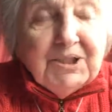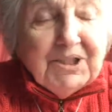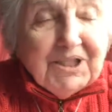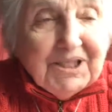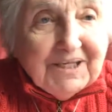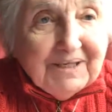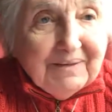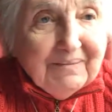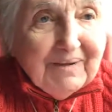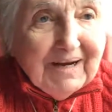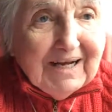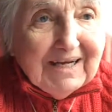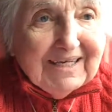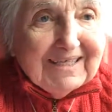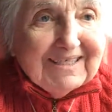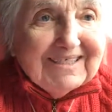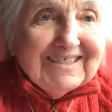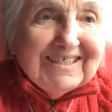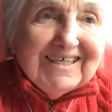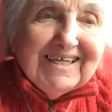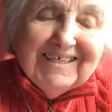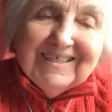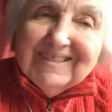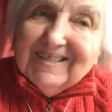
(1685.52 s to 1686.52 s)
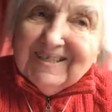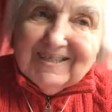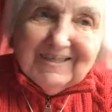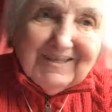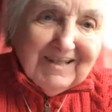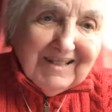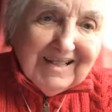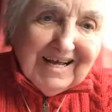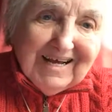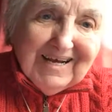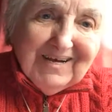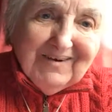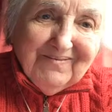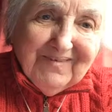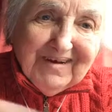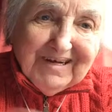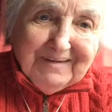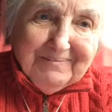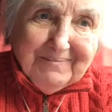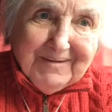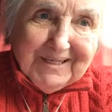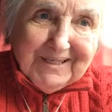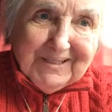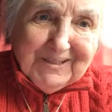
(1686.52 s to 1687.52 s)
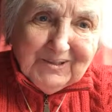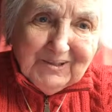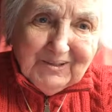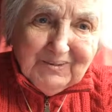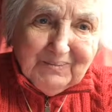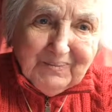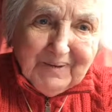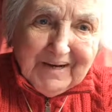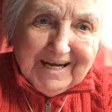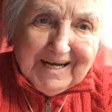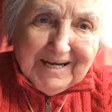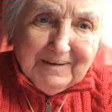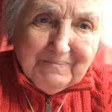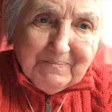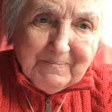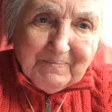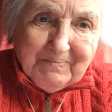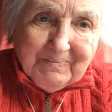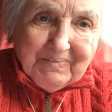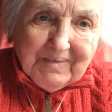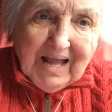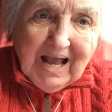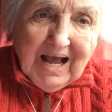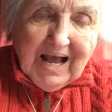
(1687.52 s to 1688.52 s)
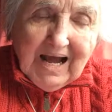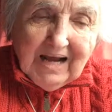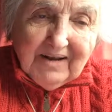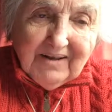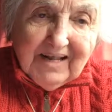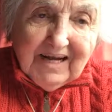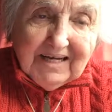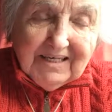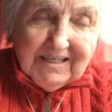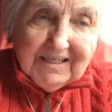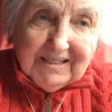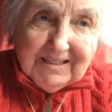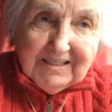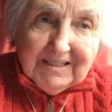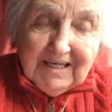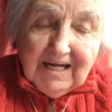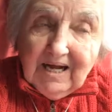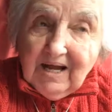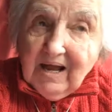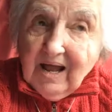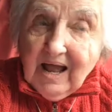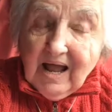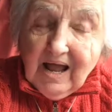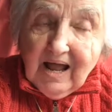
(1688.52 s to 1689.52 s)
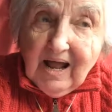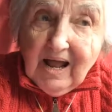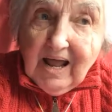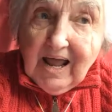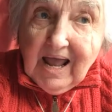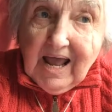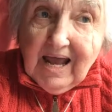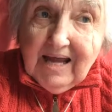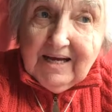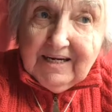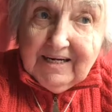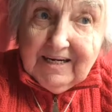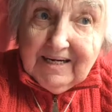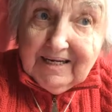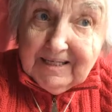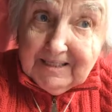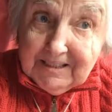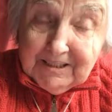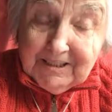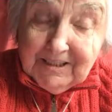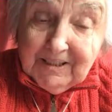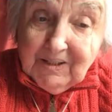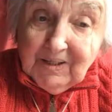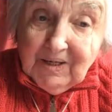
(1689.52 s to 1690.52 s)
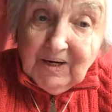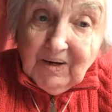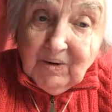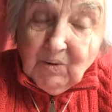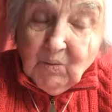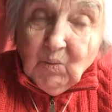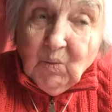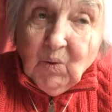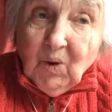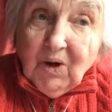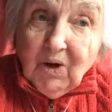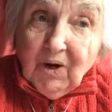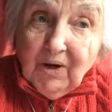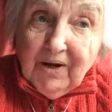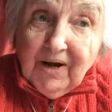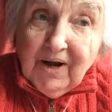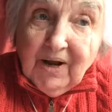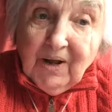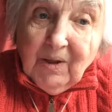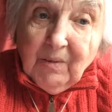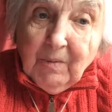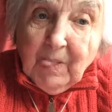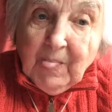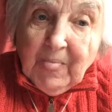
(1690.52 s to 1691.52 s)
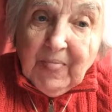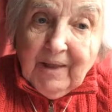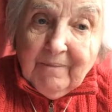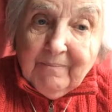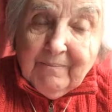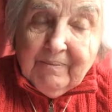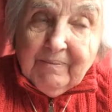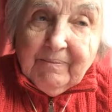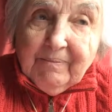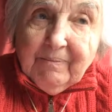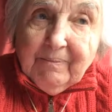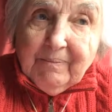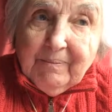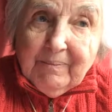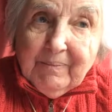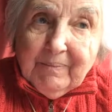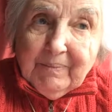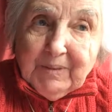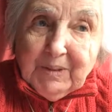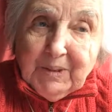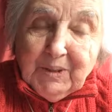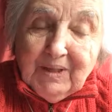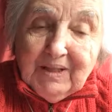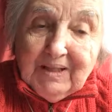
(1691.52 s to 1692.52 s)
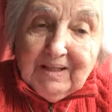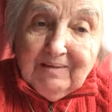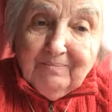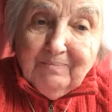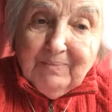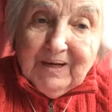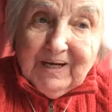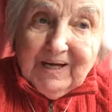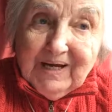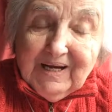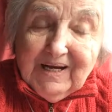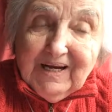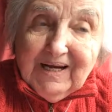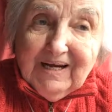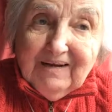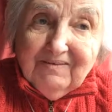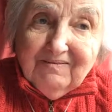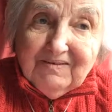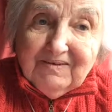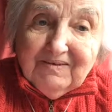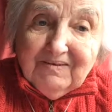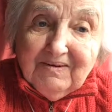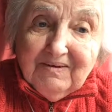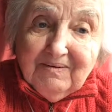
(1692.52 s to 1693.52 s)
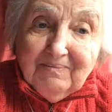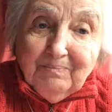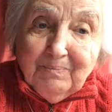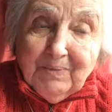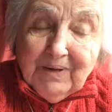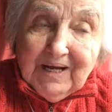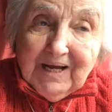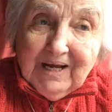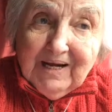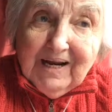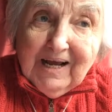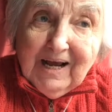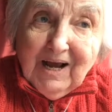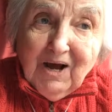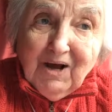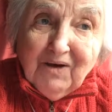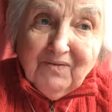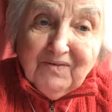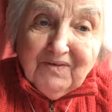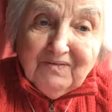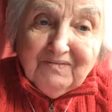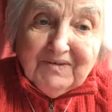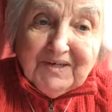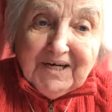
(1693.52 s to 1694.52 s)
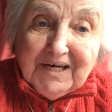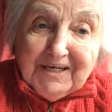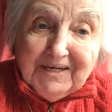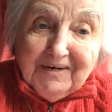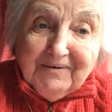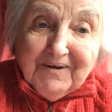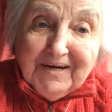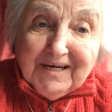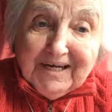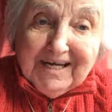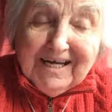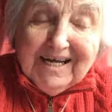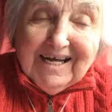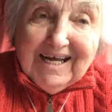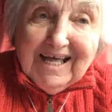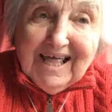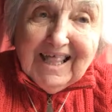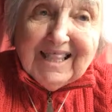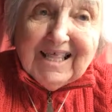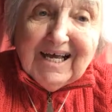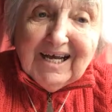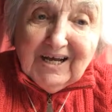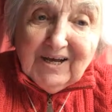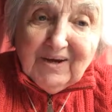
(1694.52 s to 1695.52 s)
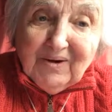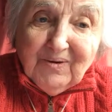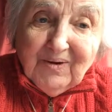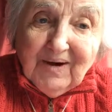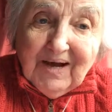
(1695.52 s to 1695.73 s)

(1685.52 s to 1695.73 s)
Jeanie Mellersh says, thank you very much, goodbye. And that is edition 1, the beginning half of January. Thank you.